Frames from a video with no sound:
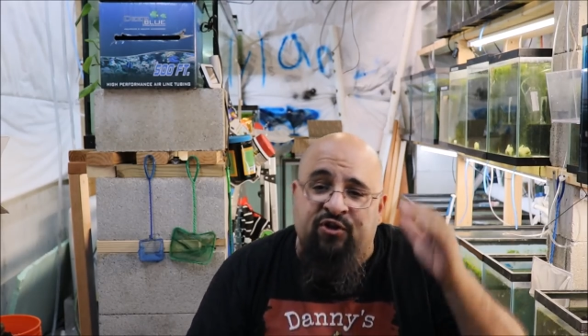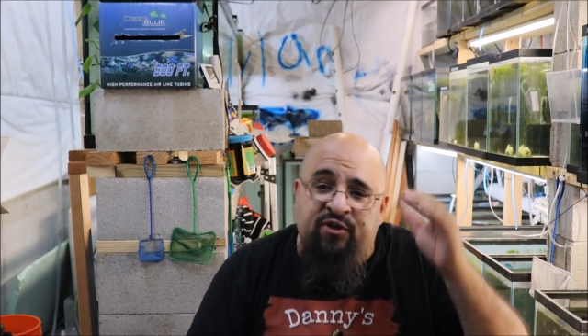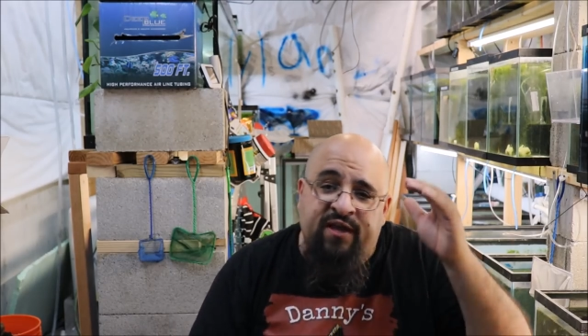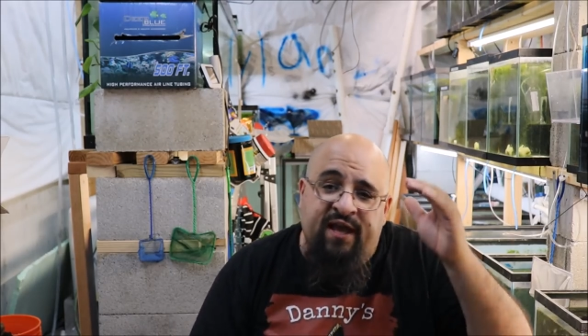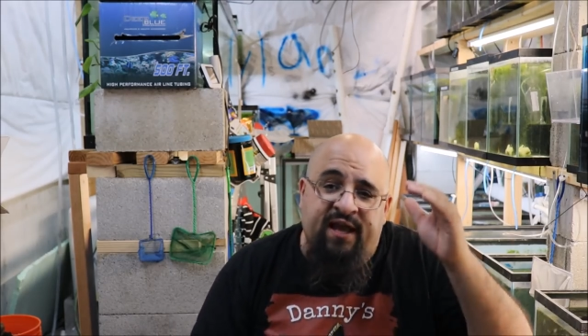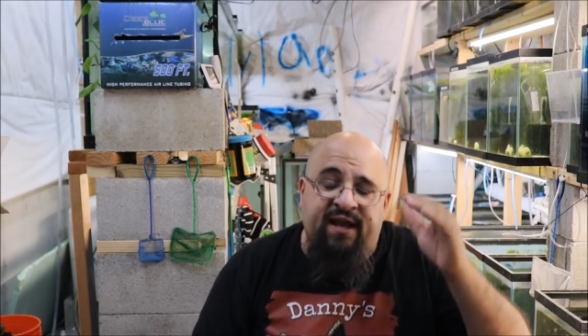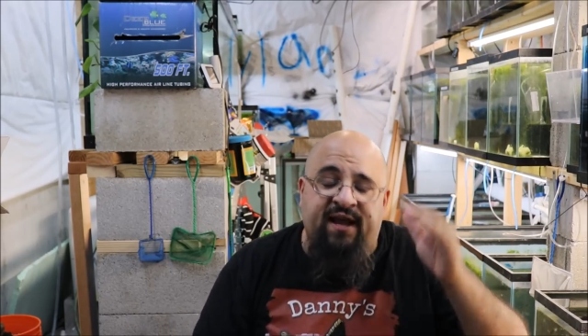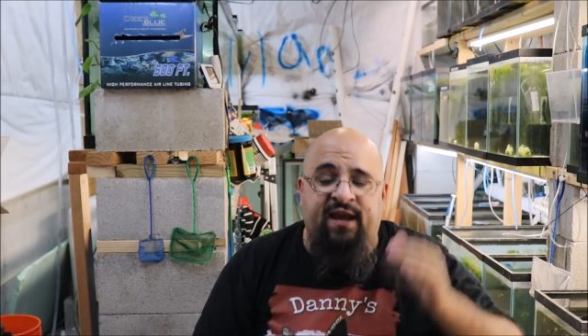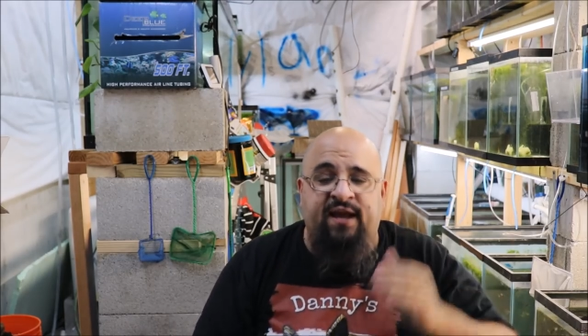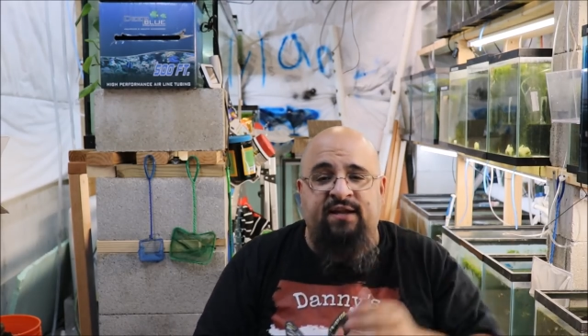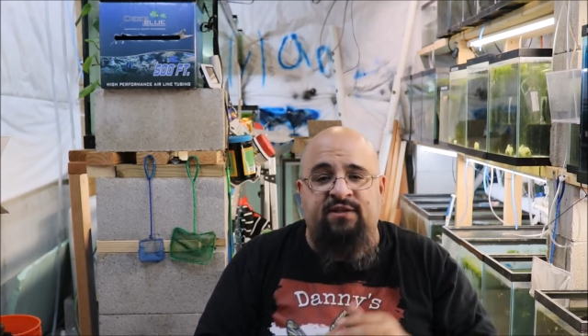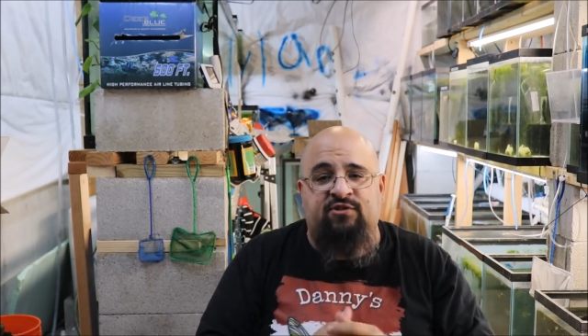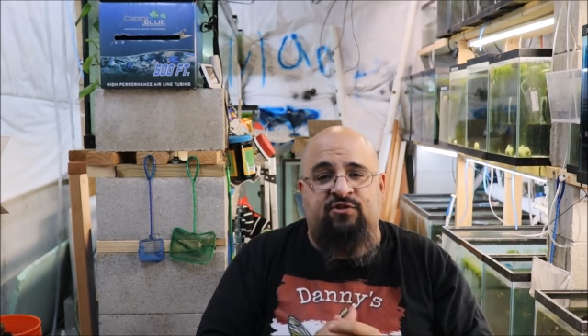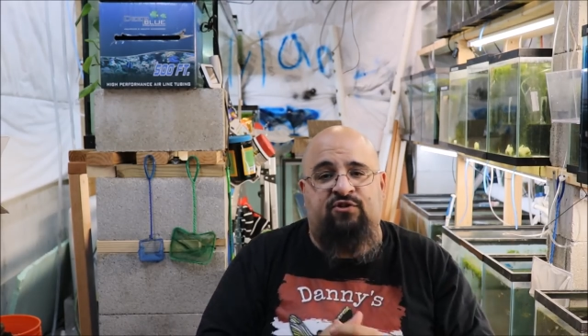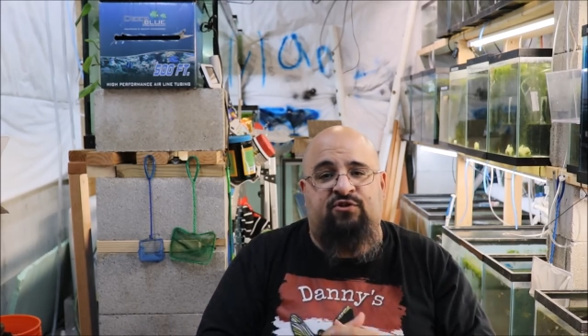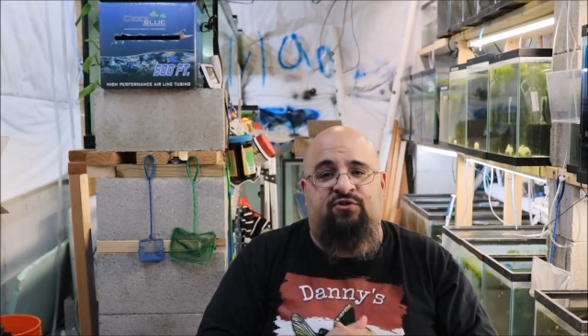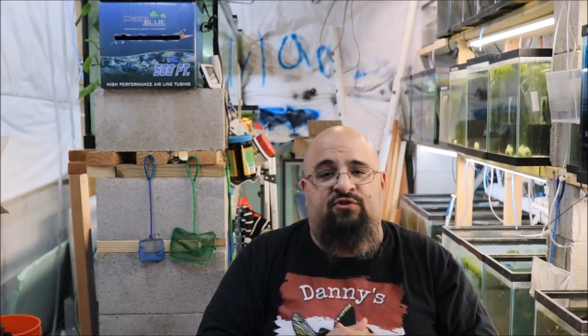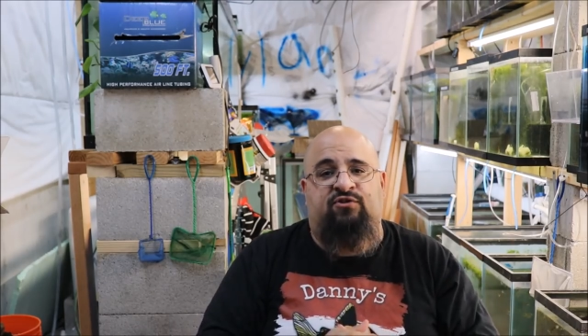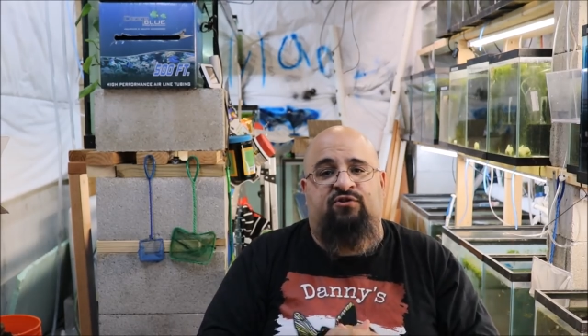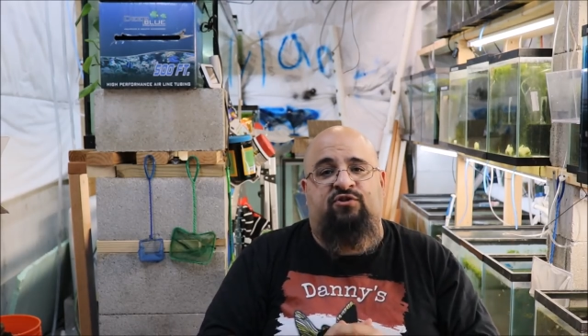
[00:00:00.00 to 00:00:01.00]
You'll get
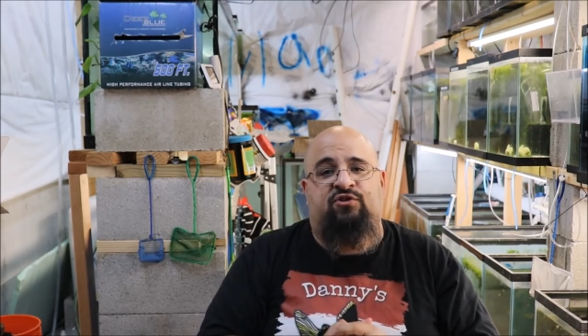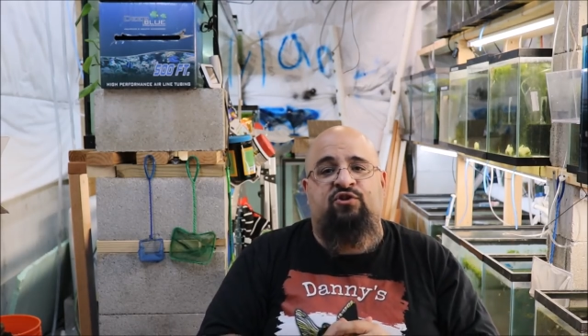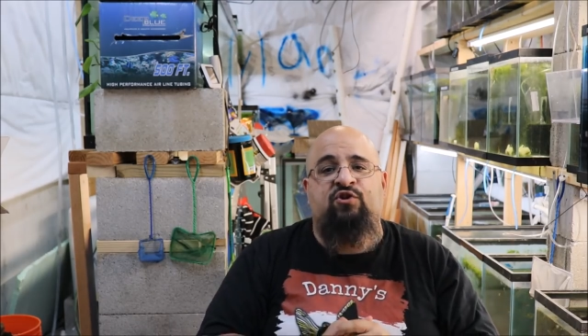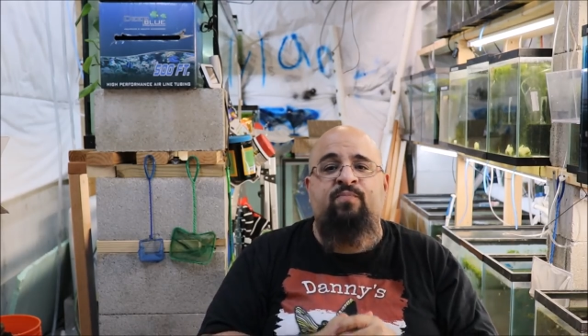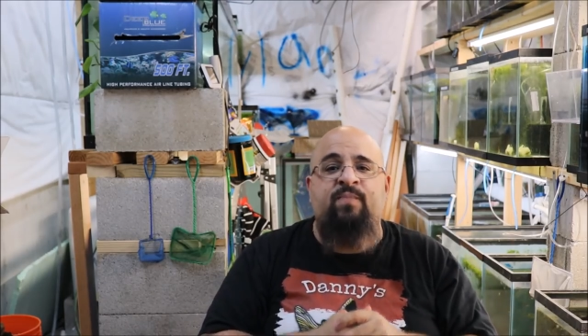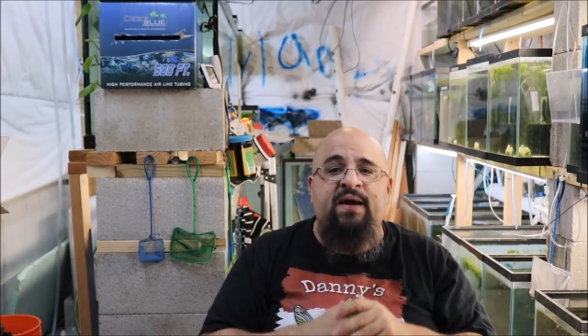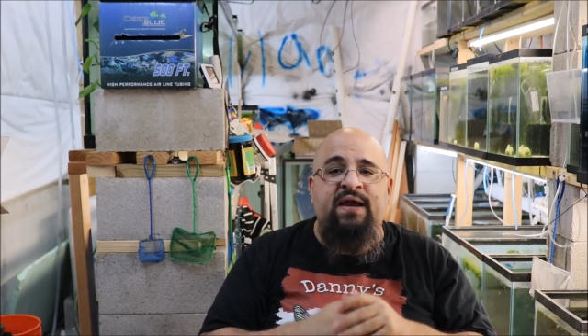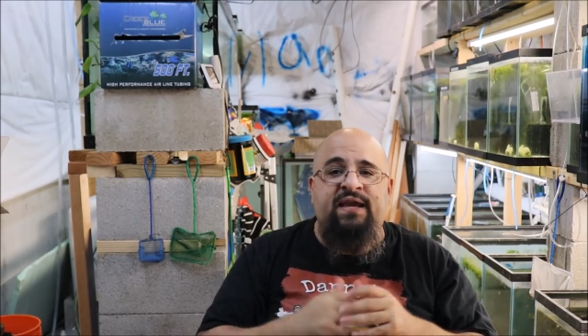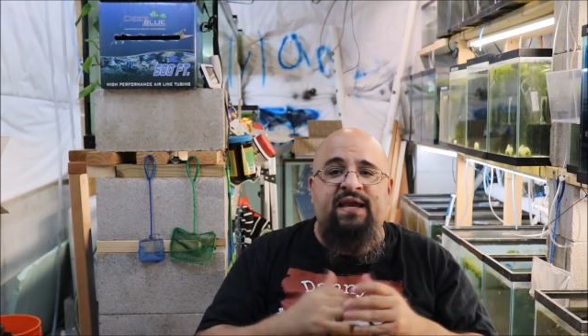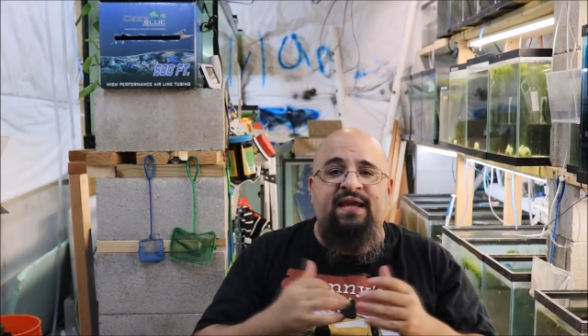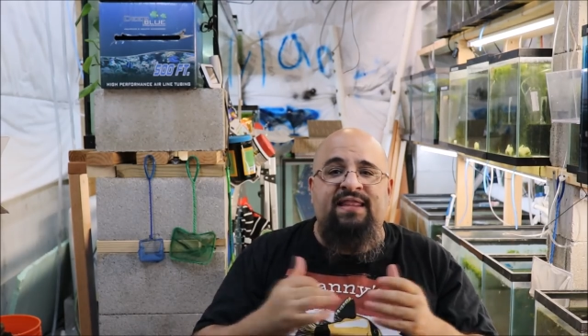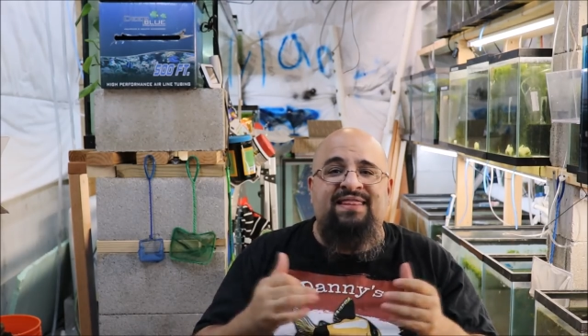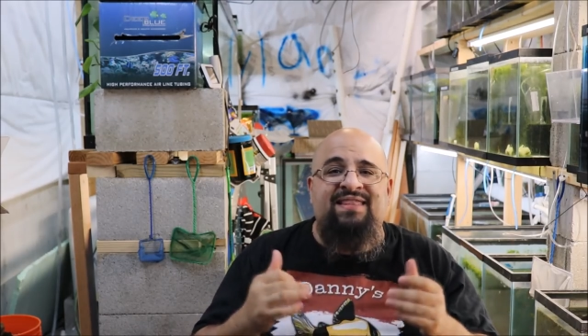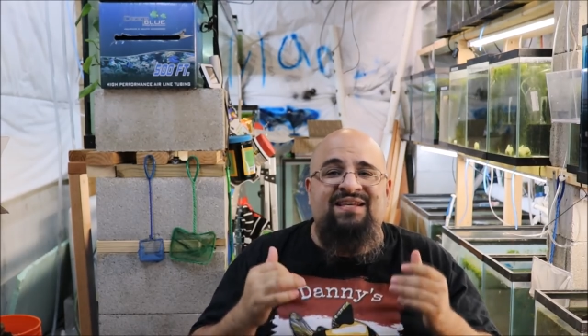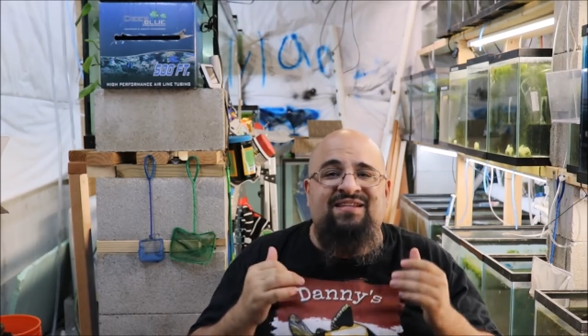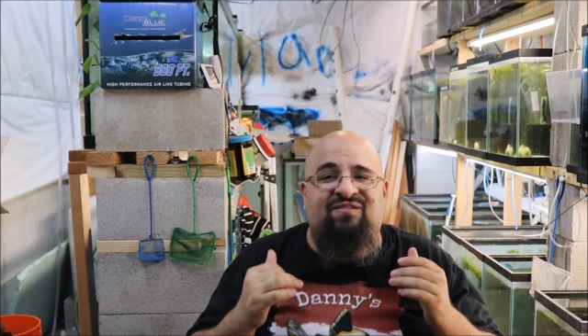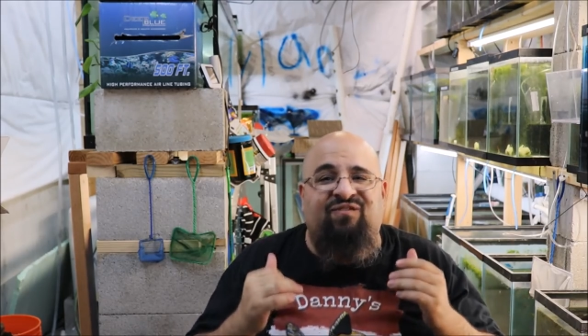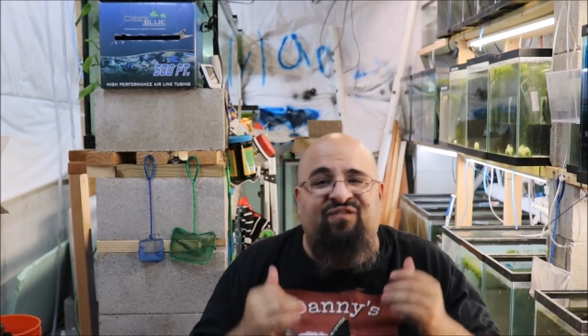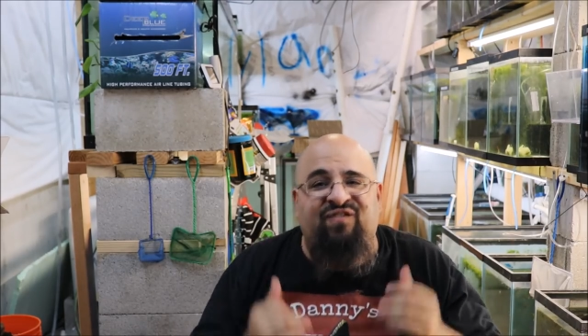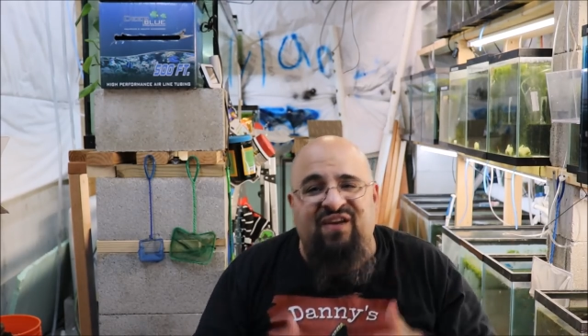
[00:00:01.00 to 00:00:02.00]
answers. You might get
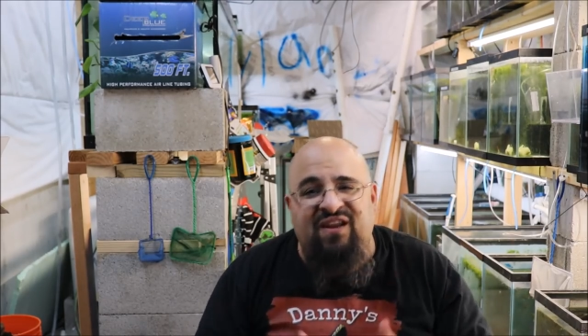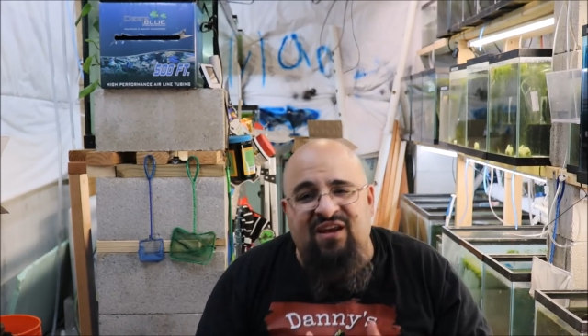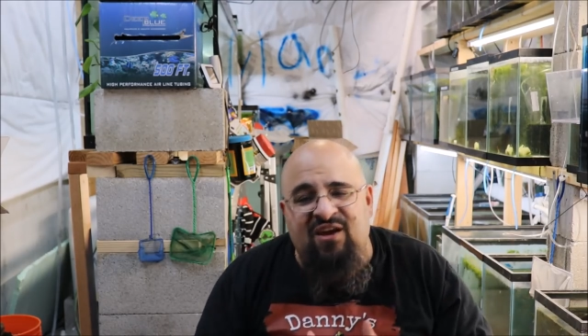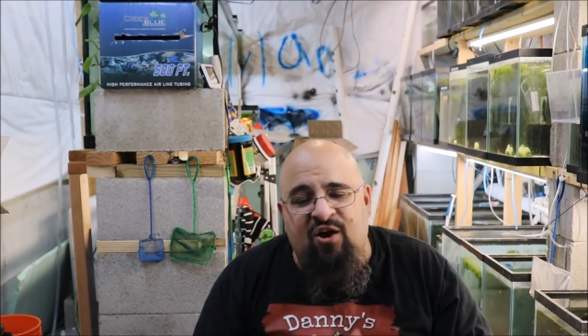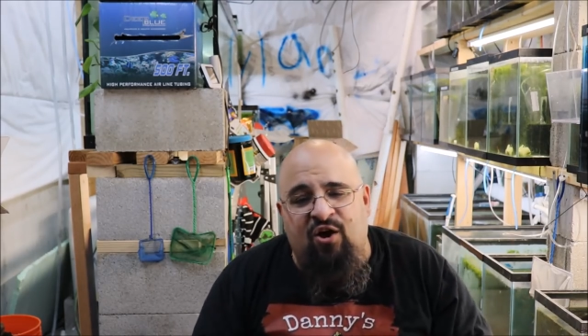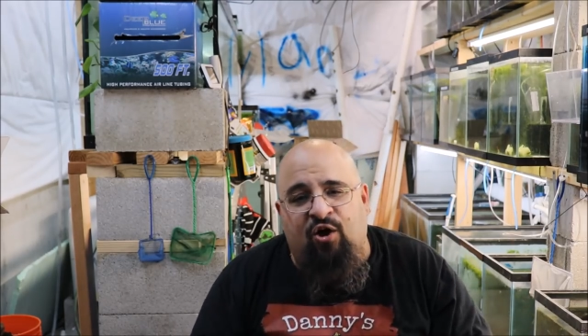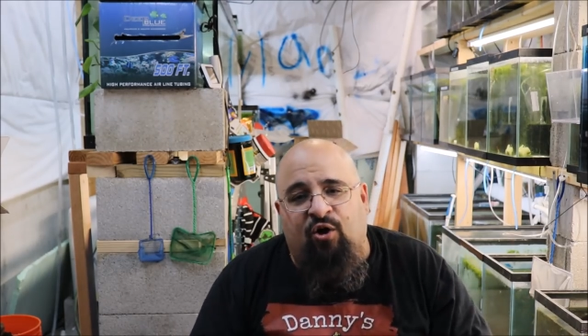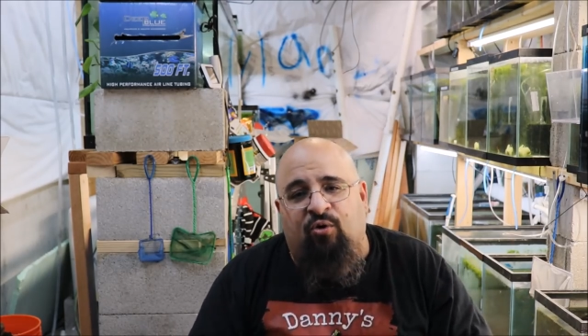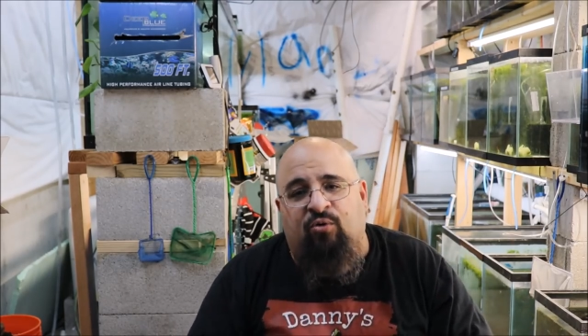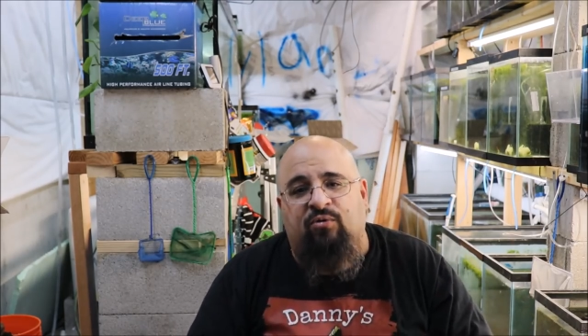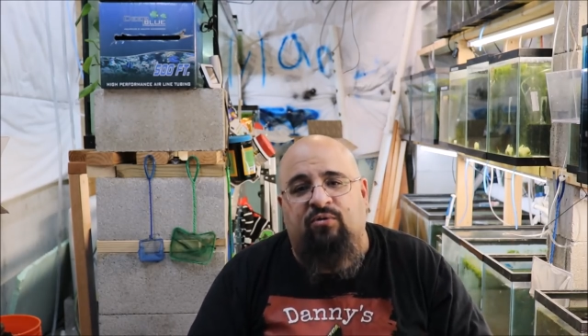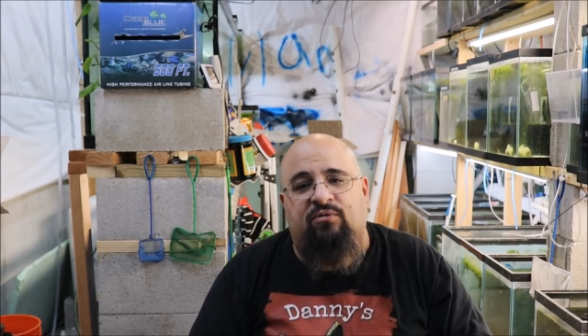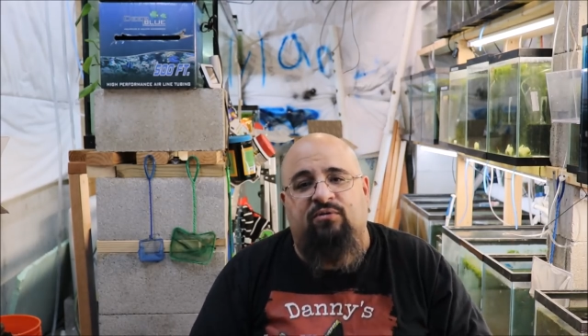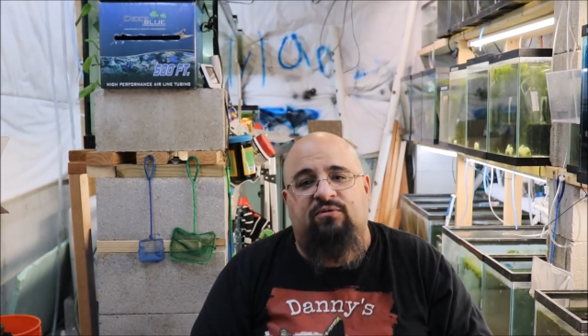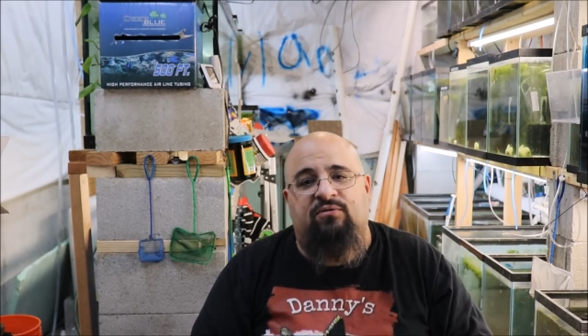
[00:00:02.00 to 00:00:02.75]
this video.